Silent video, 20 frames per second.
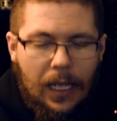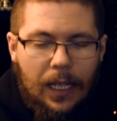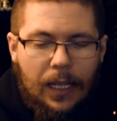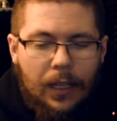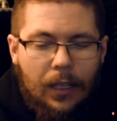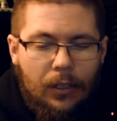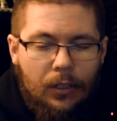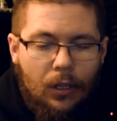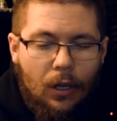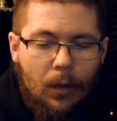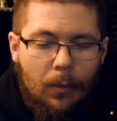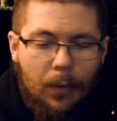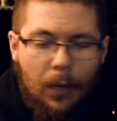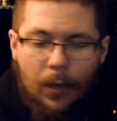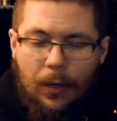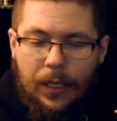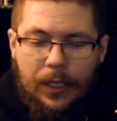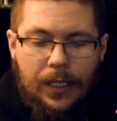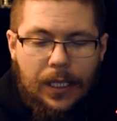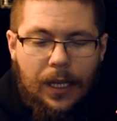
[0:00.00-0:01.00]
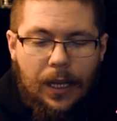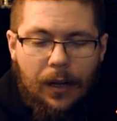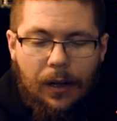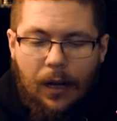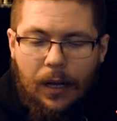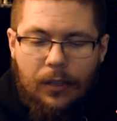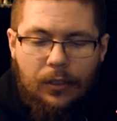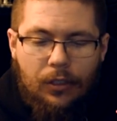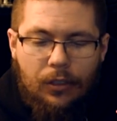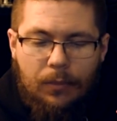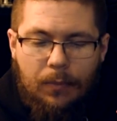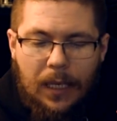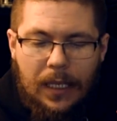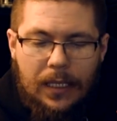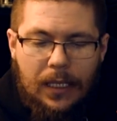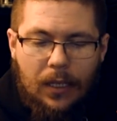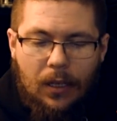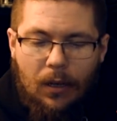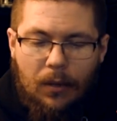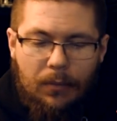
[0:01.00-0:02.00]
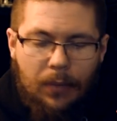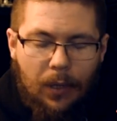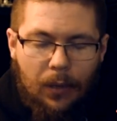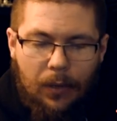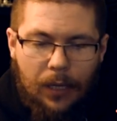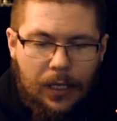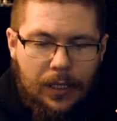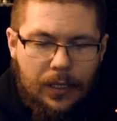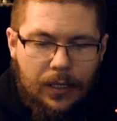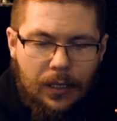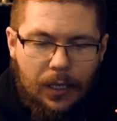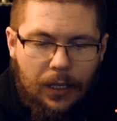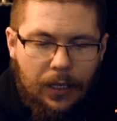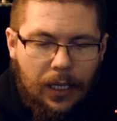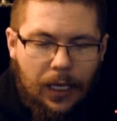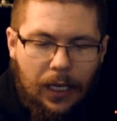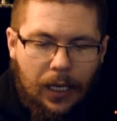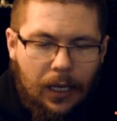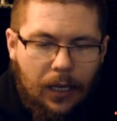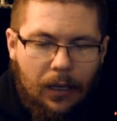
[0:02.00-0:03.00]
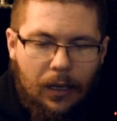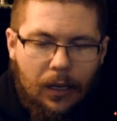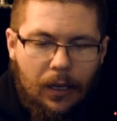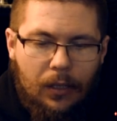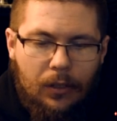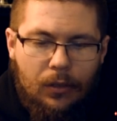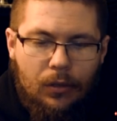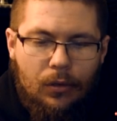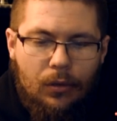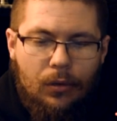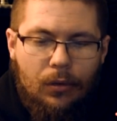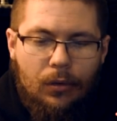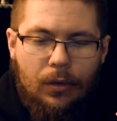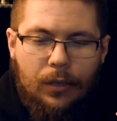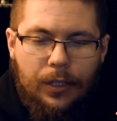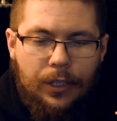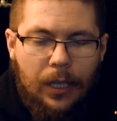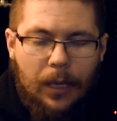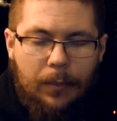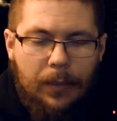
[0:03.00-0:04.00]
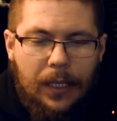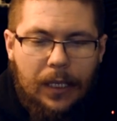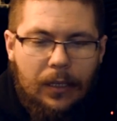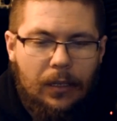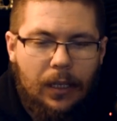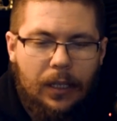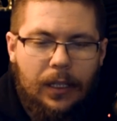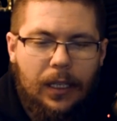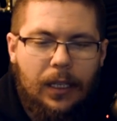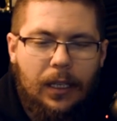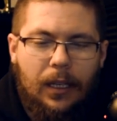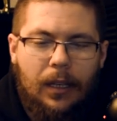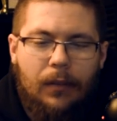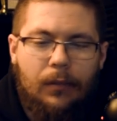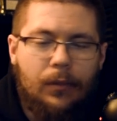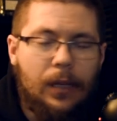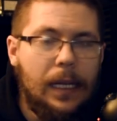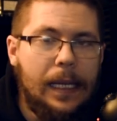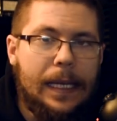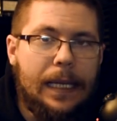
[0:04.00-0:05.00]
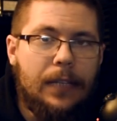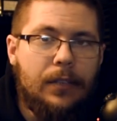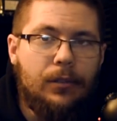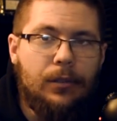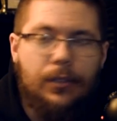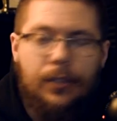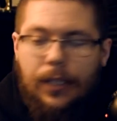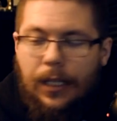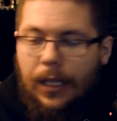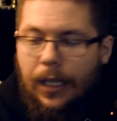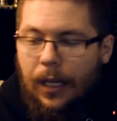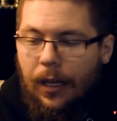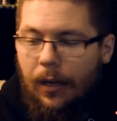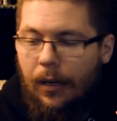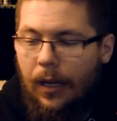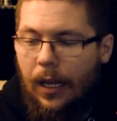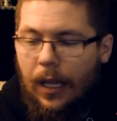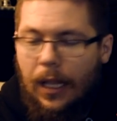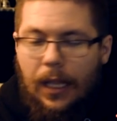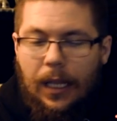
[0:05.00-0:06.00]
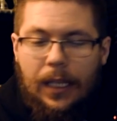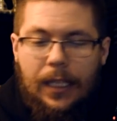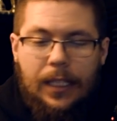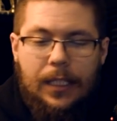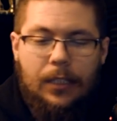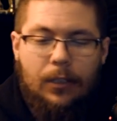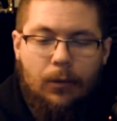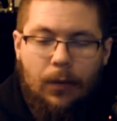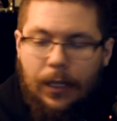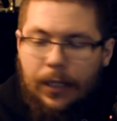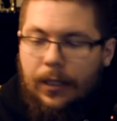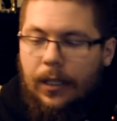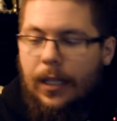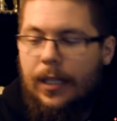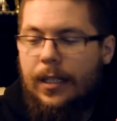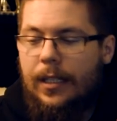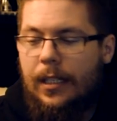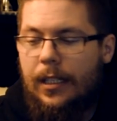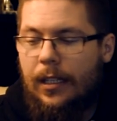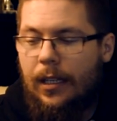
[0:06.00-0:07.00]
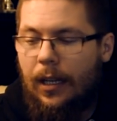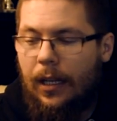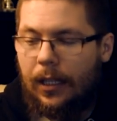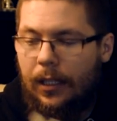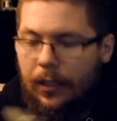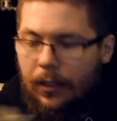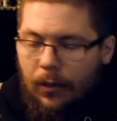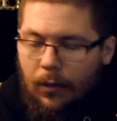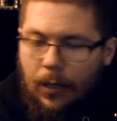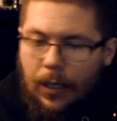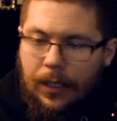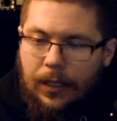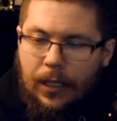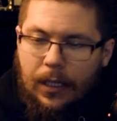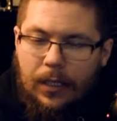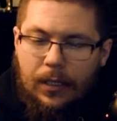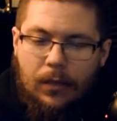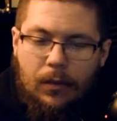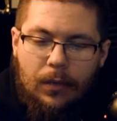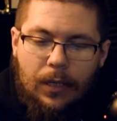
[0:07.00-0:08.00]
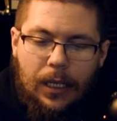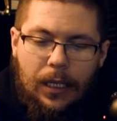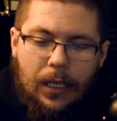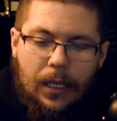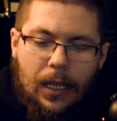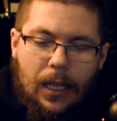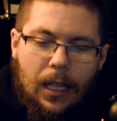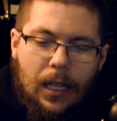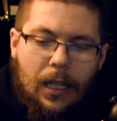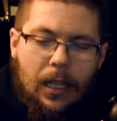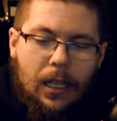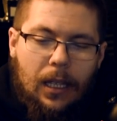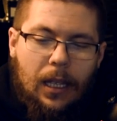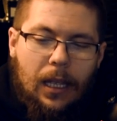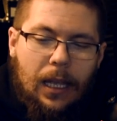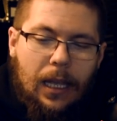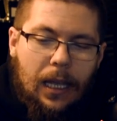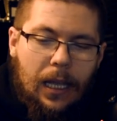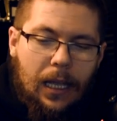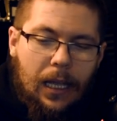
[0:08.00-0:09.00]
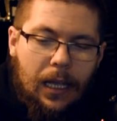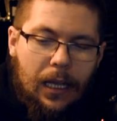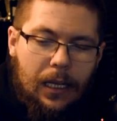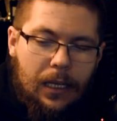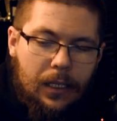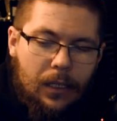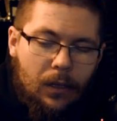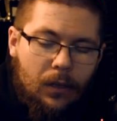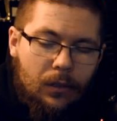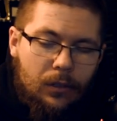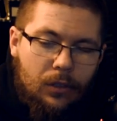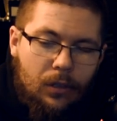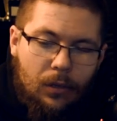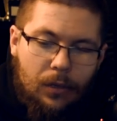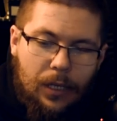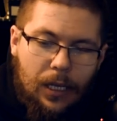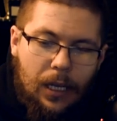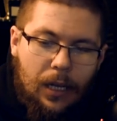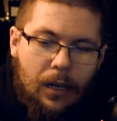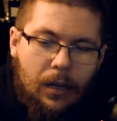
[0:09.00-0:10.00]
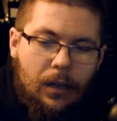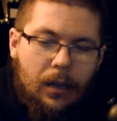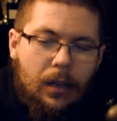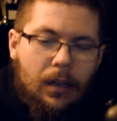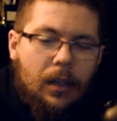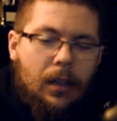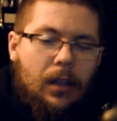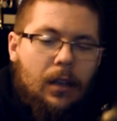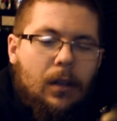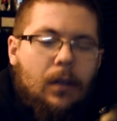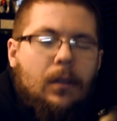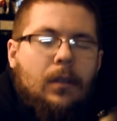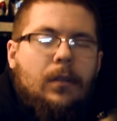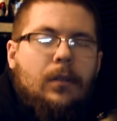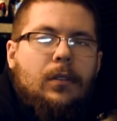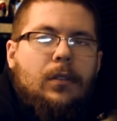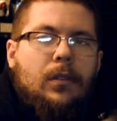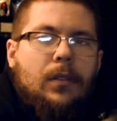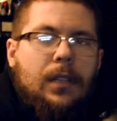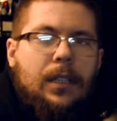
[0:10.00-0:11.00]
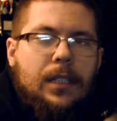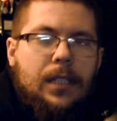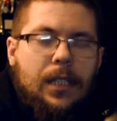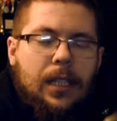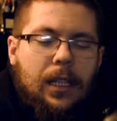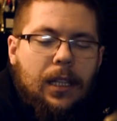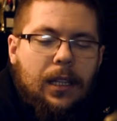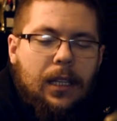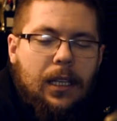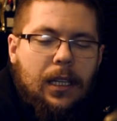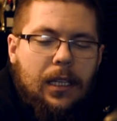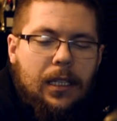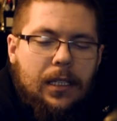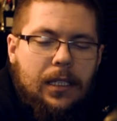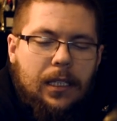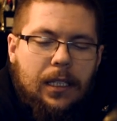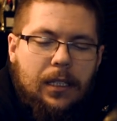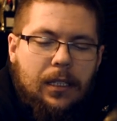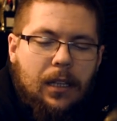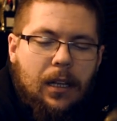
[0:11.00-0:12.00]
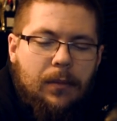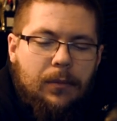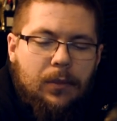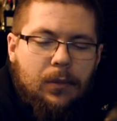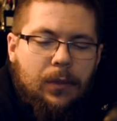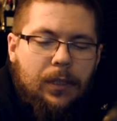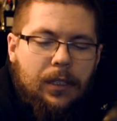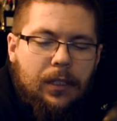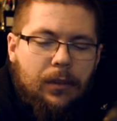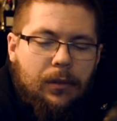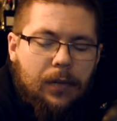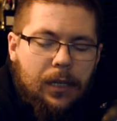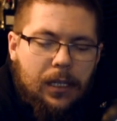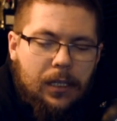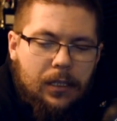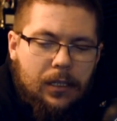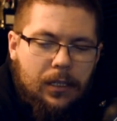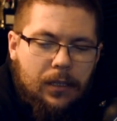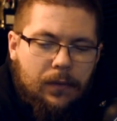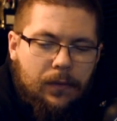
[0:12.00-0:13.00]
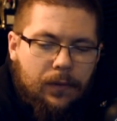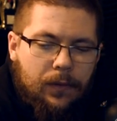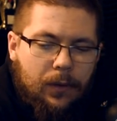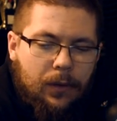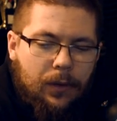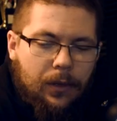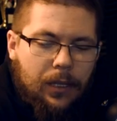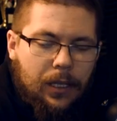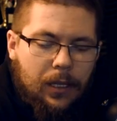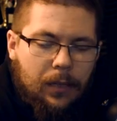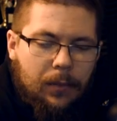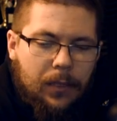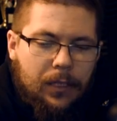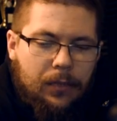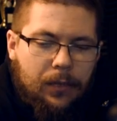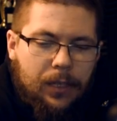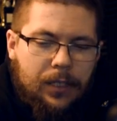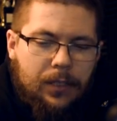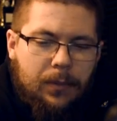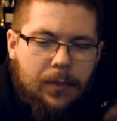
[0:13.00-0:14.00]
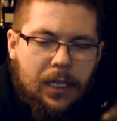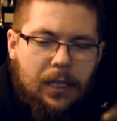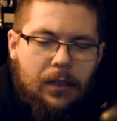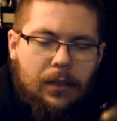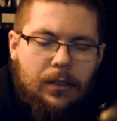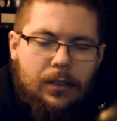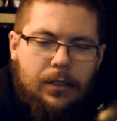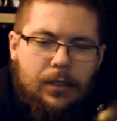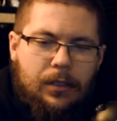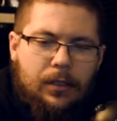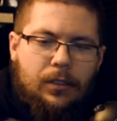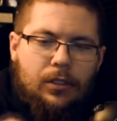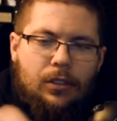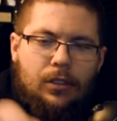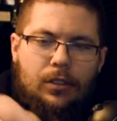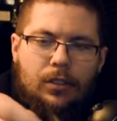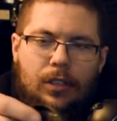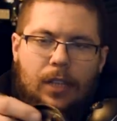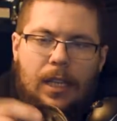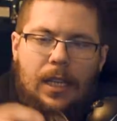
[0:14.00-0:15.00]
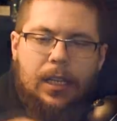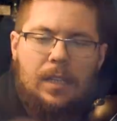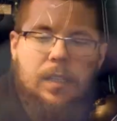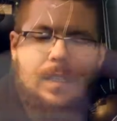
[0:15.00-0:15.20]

Now the components here are just basic components, nothing too shabby, nothing really interesting here. It is quite nice design, quite nice looking. And also here you can see these, it comes with the grills for the mid-range speakers, just a